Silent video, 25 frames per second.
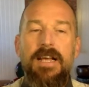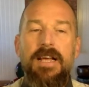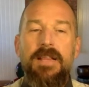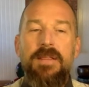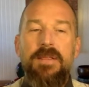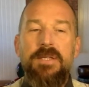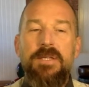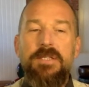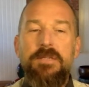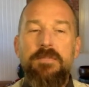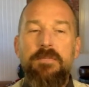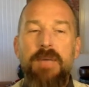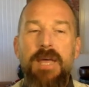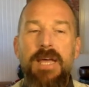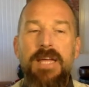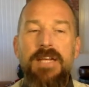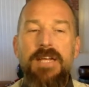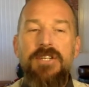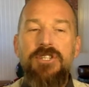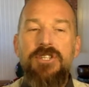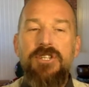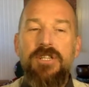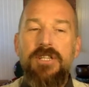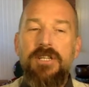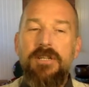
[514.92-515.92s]
This
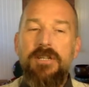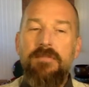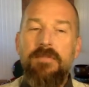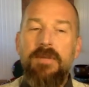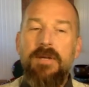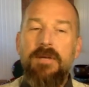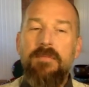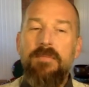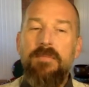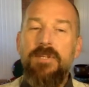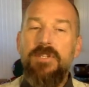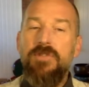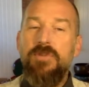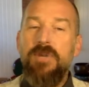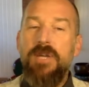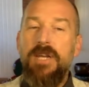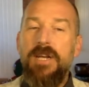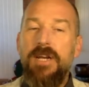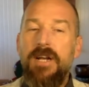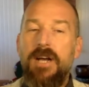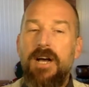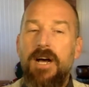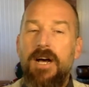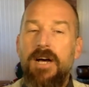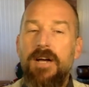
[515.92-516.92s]
pendulum between an
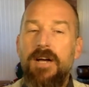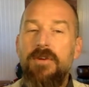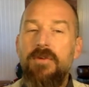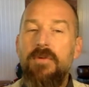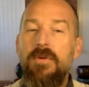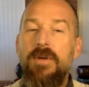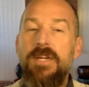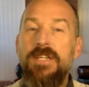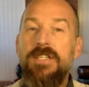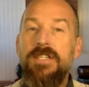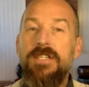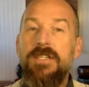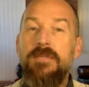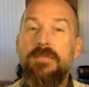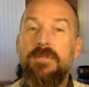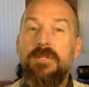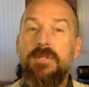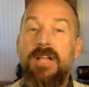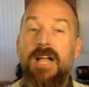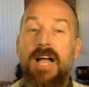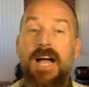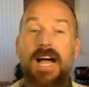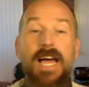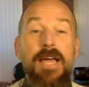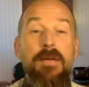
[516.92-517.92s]
unreasonable
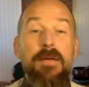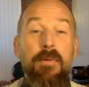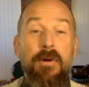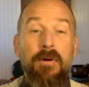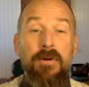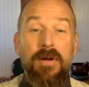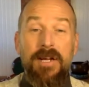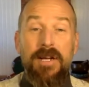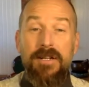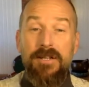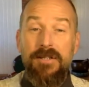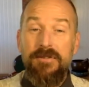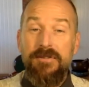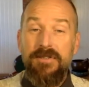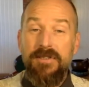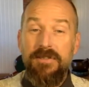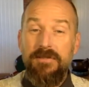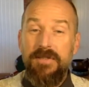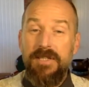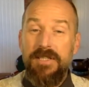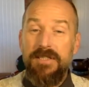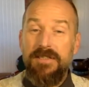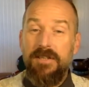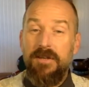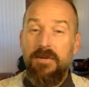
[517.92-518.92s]

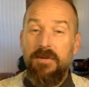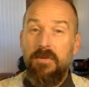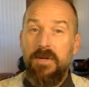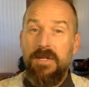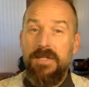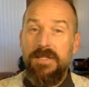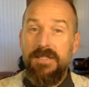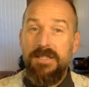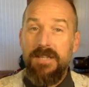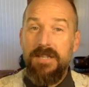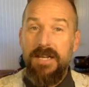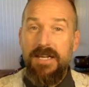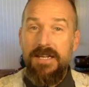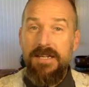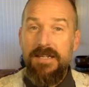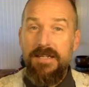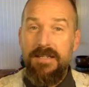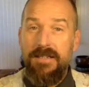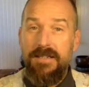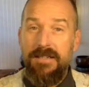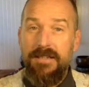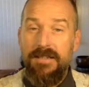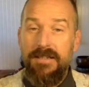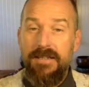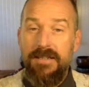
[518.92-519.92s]
hyper-inclusiveness on one side
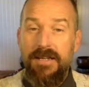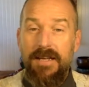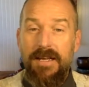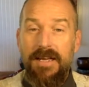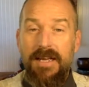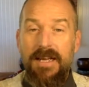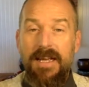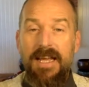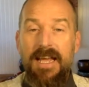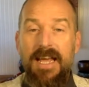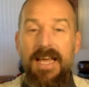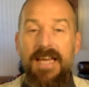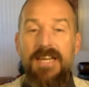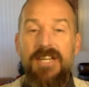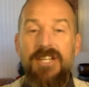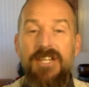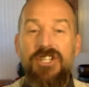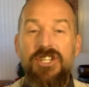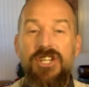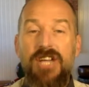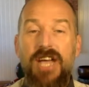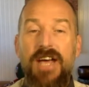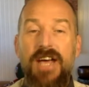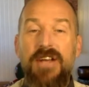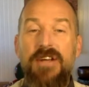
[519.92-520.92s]
and a
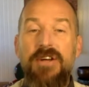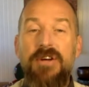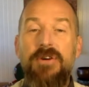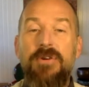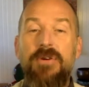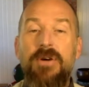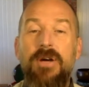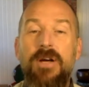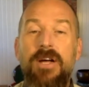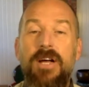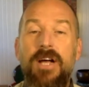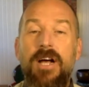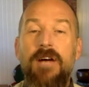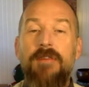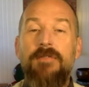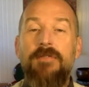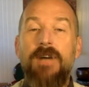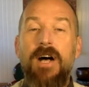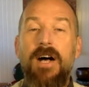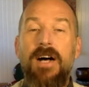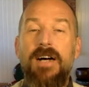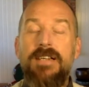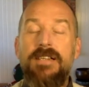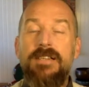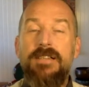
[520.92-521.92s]
shadow of
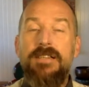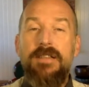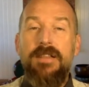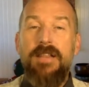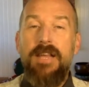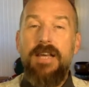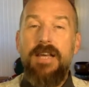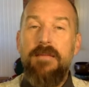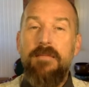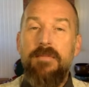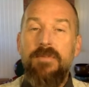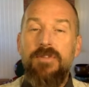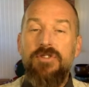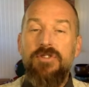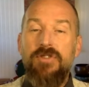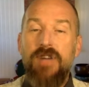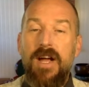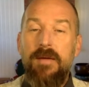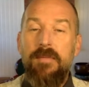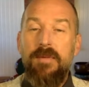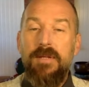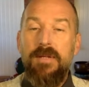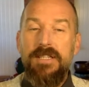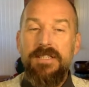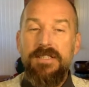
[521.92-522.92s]
us-them
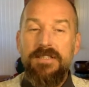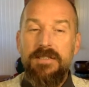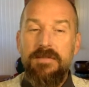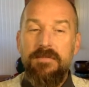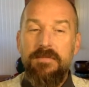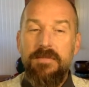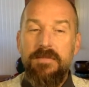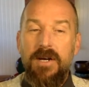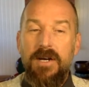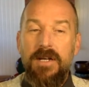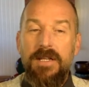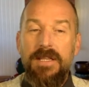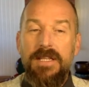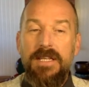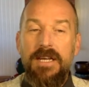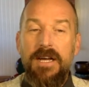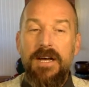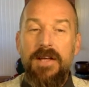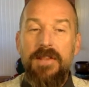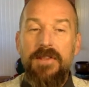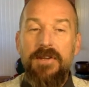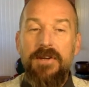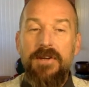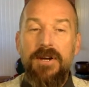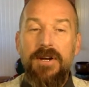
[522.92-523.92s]
tribalism on the
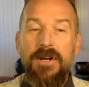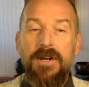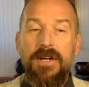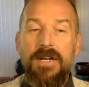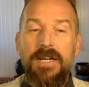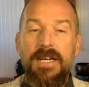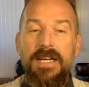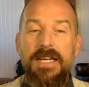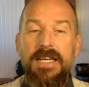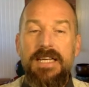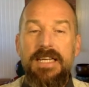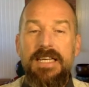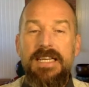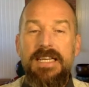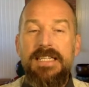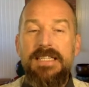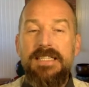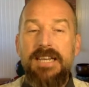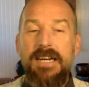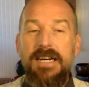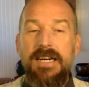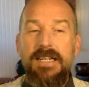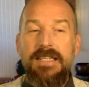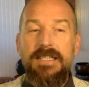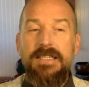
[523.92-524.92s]
other is
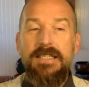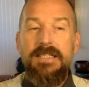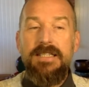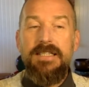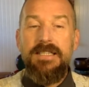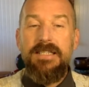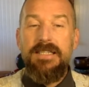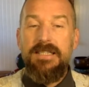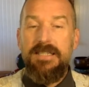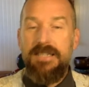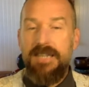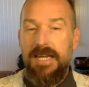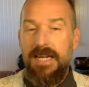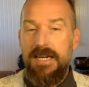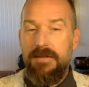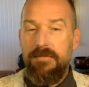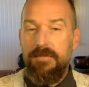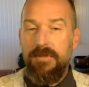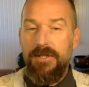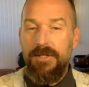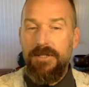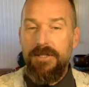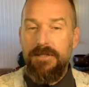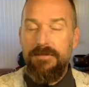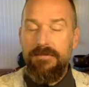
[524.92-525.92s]

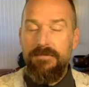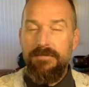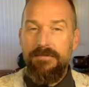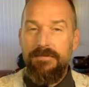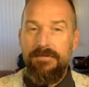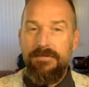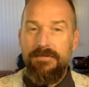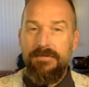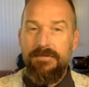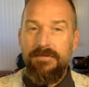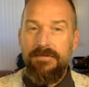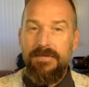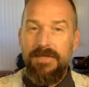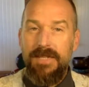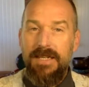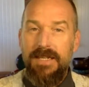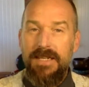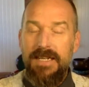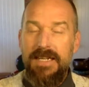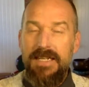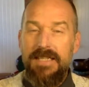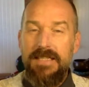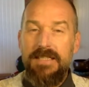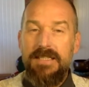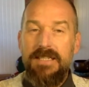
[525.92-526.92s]
unsustainable. It's